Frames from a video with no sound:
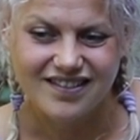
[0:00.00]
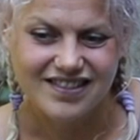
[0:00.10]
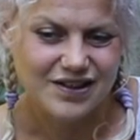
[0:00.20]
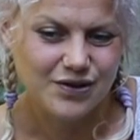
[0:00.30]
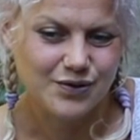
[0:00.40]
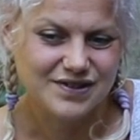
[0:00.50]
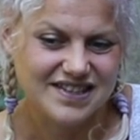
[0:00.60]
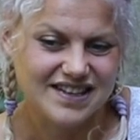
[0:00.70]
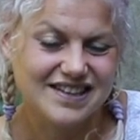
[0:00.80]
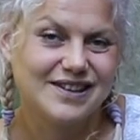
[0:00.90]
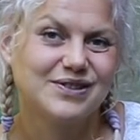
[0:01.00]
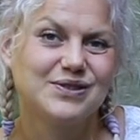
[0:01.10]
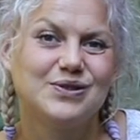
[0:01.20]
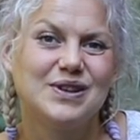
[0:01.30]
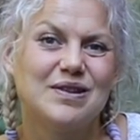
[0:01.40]
that you were sent here
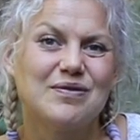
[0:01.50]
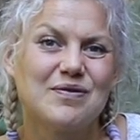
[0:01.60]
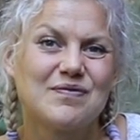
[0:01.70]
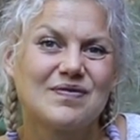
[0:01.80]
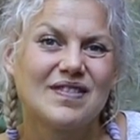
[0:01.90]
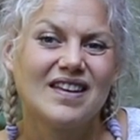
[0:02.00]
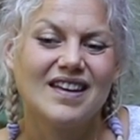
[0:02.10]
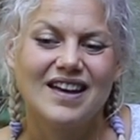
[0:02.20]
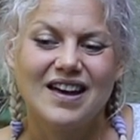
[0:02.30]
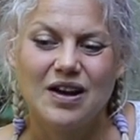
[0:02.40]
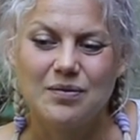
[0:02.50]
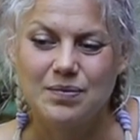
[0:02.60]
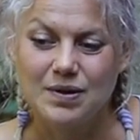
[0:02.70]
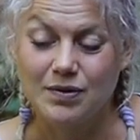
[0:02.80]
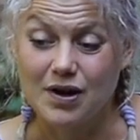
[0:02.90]
to live.
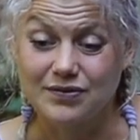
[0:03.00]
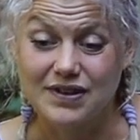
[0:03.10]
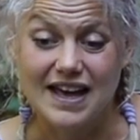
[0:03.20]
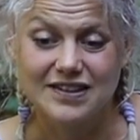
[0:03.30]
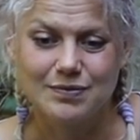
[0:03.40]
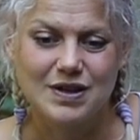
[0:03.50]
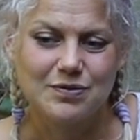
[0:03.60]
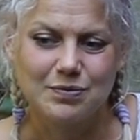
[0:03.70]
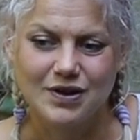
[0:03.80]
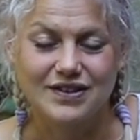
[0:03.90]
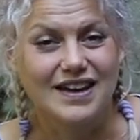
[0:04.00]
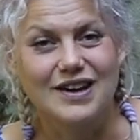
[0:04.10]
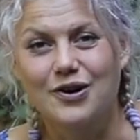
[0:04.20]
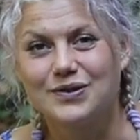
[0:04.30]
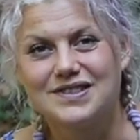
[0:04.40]
People often ask me, because
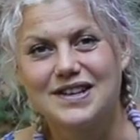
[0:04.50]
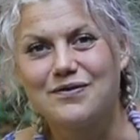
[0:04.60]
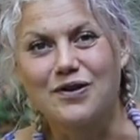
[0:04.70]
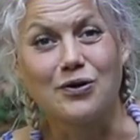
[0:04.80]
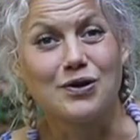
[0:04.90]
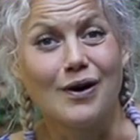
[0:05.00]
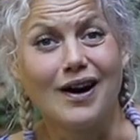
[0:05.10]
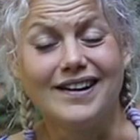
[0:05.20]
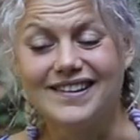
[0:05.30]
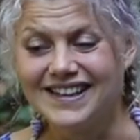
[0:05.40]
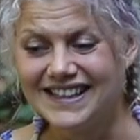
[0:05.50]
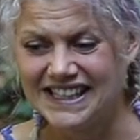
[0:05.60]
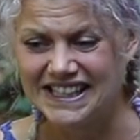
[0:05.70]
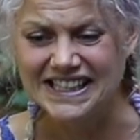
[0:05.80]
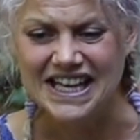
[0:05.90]
I always say follow your heart,
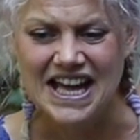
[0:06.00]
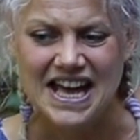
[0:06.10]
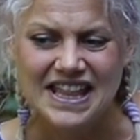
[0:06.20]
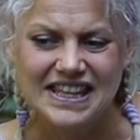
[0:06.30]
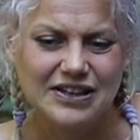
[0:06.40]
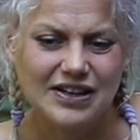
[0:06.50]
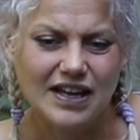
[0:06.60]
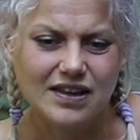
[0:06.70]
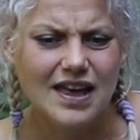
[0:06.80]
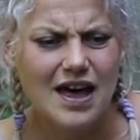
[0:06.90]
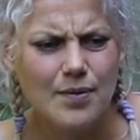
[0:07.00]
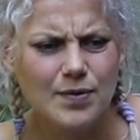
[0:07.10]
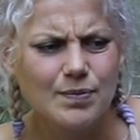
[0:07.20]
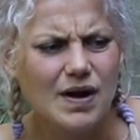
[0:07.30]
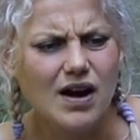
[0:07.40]
they're like, yeah,
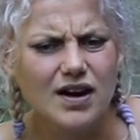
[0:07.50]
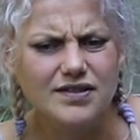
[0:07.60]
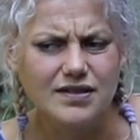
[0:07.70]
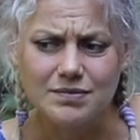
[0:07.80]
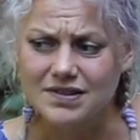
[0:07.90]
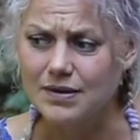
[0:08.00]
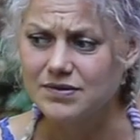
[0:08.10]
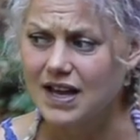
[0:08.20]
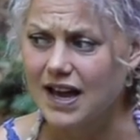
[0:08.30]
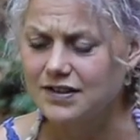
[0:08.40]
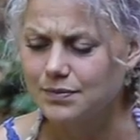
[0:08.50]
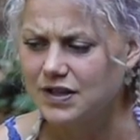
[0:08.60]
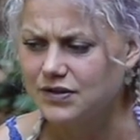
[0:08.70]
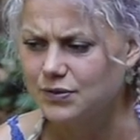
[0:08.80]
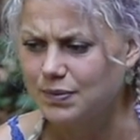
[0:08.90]
but my heart sometimes guides
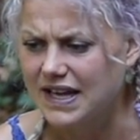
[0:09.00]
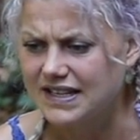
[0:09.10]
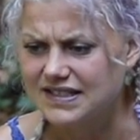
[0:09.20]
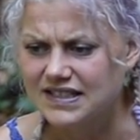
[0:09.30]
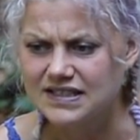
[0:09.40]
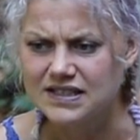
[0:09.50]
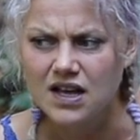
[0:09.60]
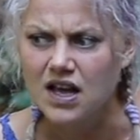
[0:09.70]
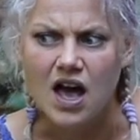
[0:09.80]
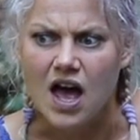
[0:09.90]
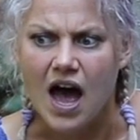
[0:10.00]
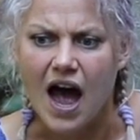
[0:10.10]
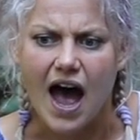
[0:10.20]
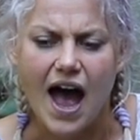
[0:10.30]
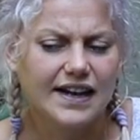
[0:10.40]
me to places
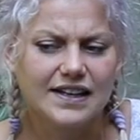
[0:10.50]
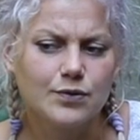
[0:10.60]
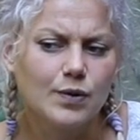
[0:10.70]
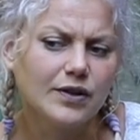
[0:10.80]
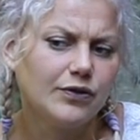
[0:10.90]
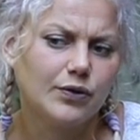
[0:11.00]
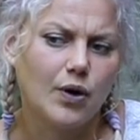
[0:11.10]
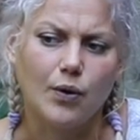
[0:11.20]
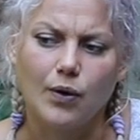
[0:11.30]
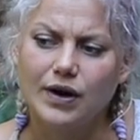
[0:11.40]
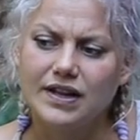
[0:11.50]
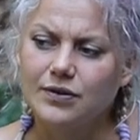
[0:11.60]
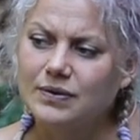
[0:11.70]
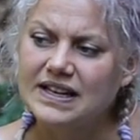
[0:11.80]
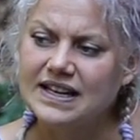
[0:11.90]
I didn't want to go, or in
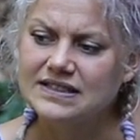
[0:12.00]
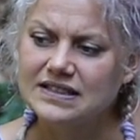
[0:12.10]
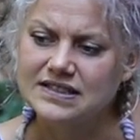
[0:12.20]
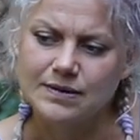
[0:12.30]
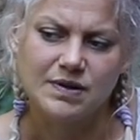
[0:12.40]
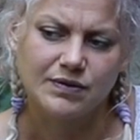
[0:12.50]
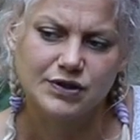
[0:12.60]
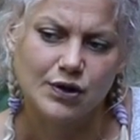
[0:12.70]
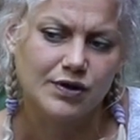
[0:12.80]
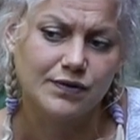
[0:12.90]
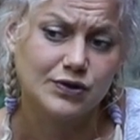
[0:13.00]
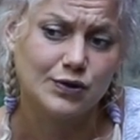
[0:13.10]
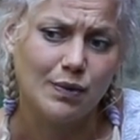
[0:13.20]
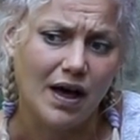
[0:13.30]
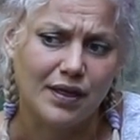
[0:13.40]
a relationship that was only for
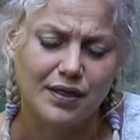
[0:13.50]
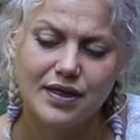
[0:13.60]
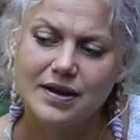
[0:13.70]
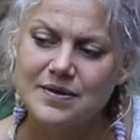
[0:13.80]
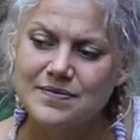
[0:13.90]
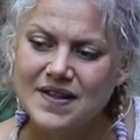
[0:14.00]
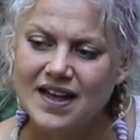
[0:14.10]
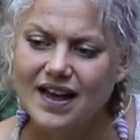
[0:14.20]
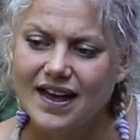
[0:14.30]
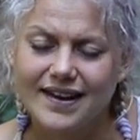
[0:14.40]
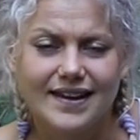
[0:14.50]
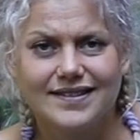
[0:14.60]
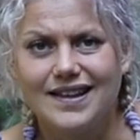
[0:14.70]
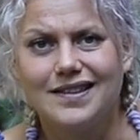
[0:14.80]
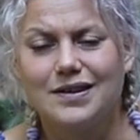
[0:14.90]
2 months. And I
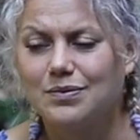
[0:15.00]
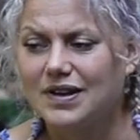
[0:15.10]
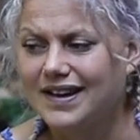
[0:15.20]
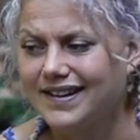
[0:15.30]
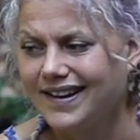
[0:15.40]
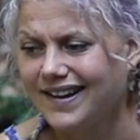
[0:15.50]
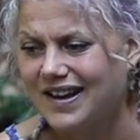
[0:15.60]
tell them that